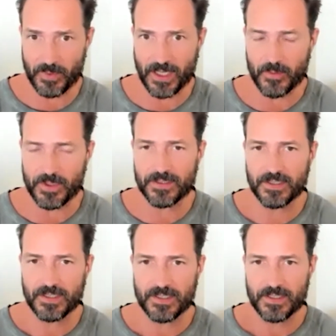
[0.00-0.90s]
But I would,
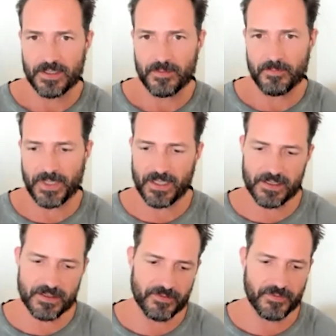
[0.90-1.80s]

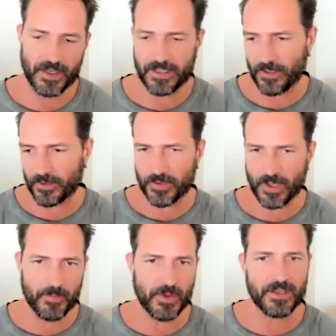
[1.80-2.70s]
because of unhealed
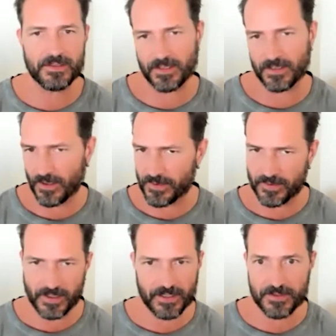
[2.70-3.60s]
traumas and all the
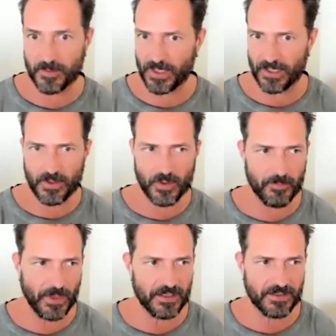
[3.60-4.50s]
things and being new
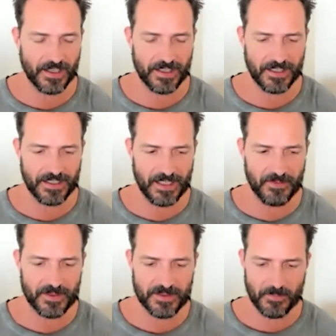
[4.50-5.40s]
at meditating,
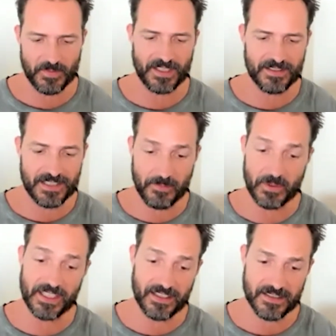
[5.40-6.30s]
even something
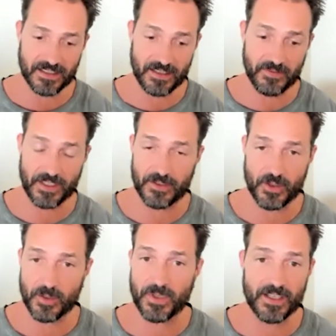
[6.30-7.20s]
seemingly insignificant
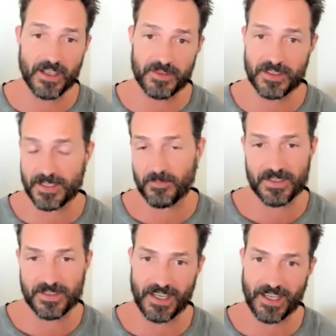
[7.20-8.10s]
could be enough to tip
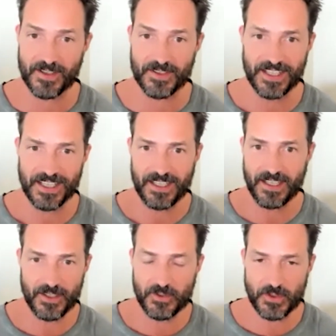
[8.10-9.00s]
the scale
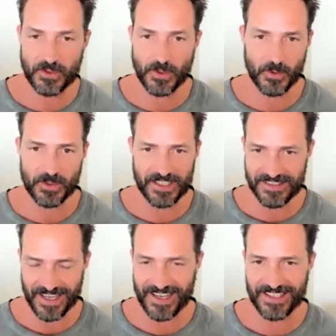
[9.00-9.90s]
into total
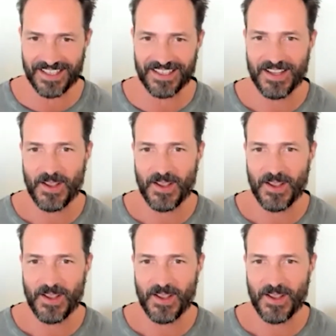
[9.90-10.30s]
insanity.